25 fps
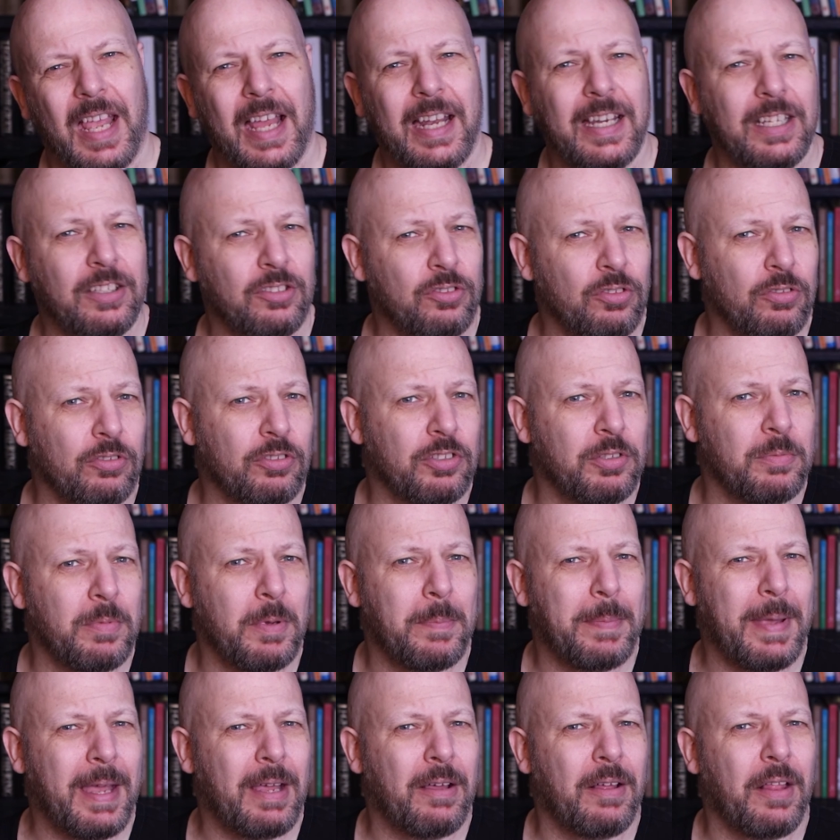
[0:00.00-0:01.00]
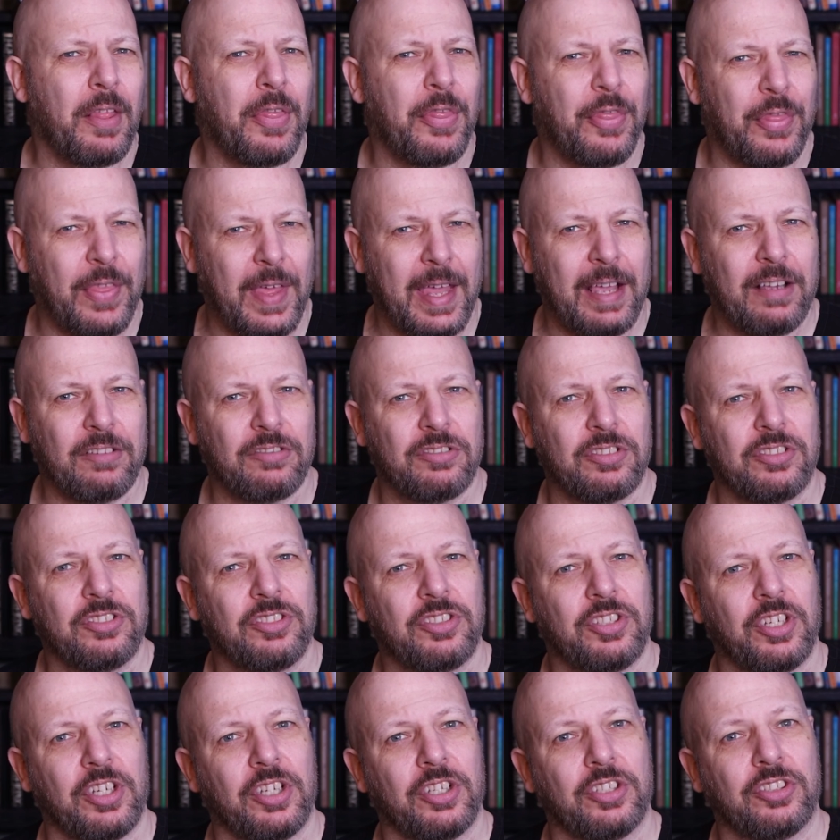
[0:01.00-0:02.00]
And it took them about
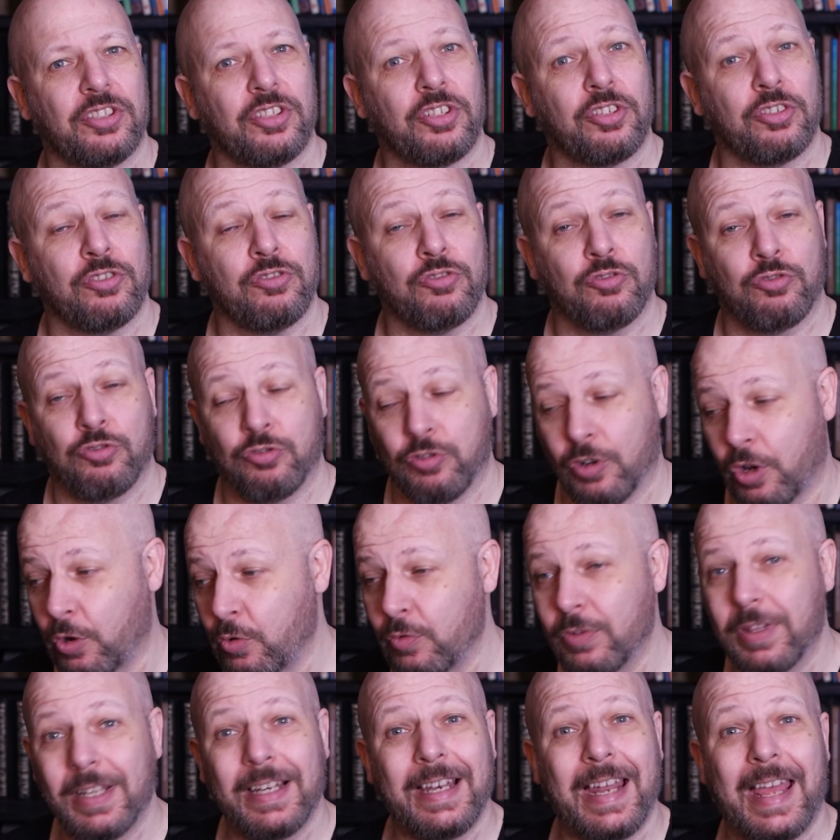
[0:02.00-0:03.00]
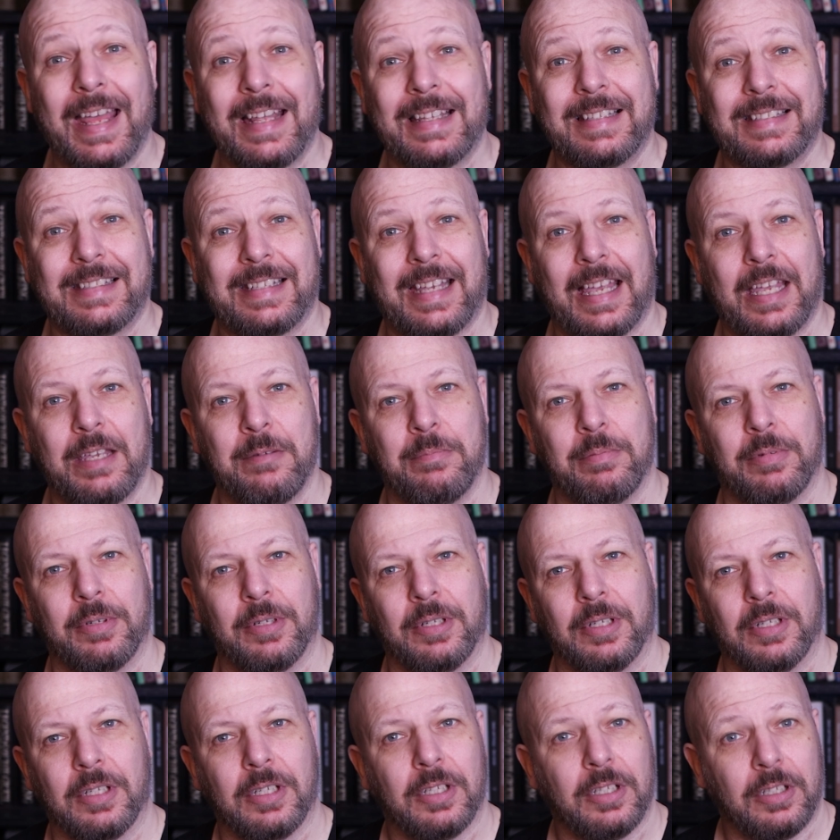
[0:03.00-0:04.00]
1,000 years to control the landscape,
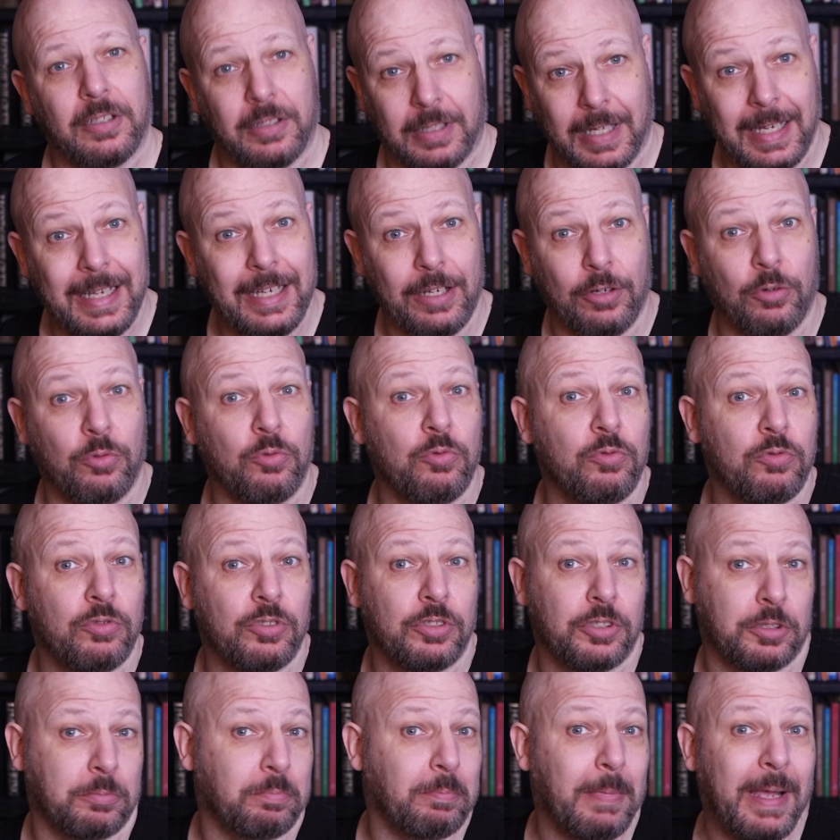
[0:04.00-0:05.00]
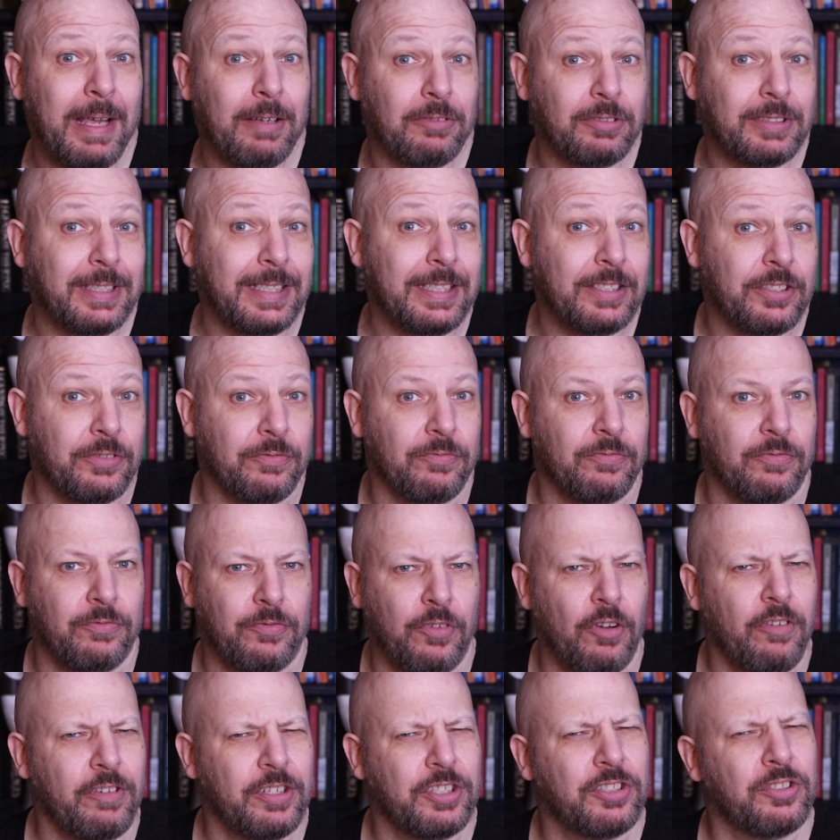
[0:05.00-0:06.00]
the hills, mountains, and
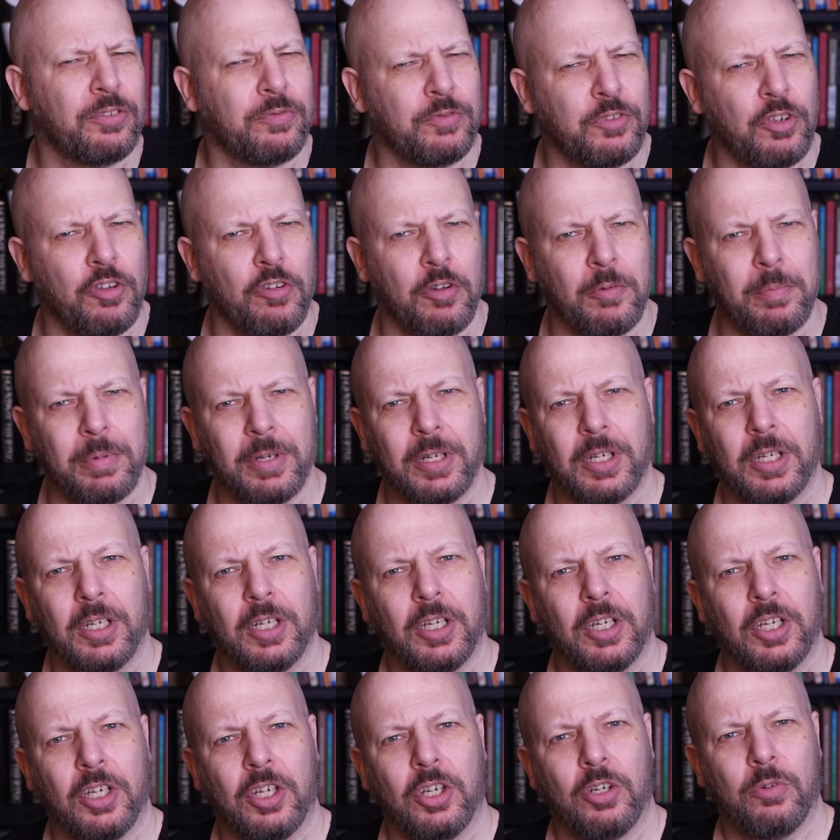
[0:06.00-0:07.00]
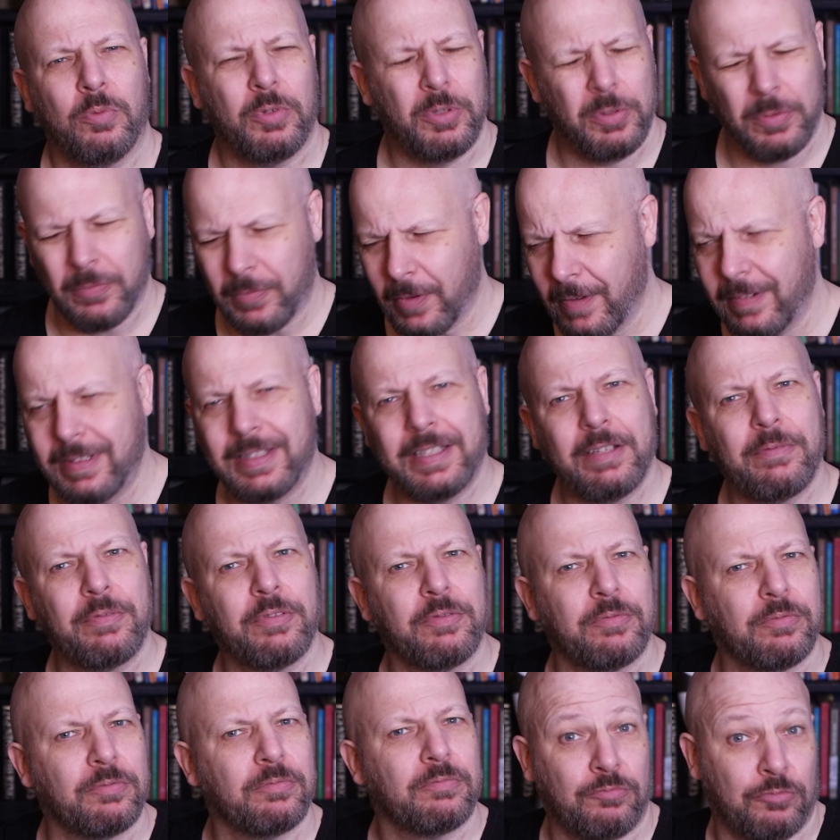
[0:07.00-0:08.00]
forests of Europe, which were very
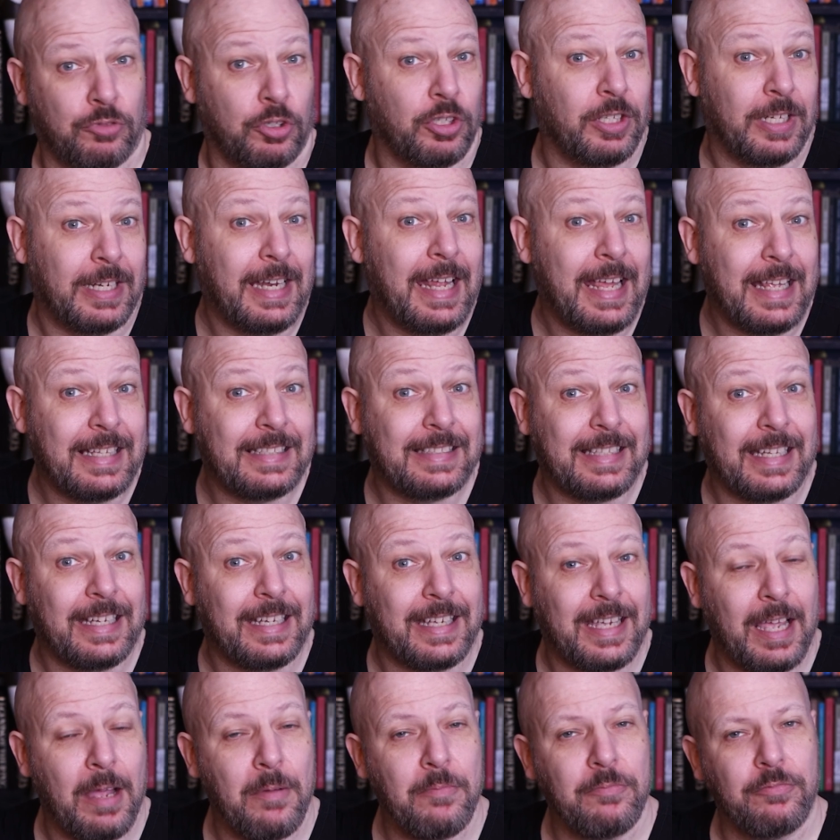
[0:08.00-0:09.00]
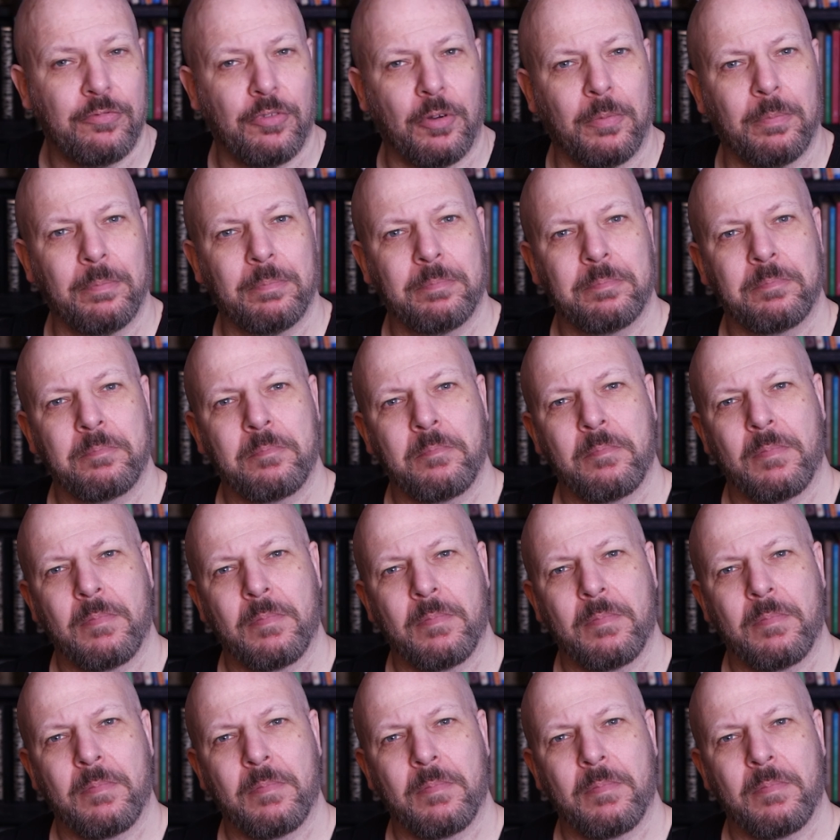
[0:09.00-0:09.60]
different to the lands they had come from.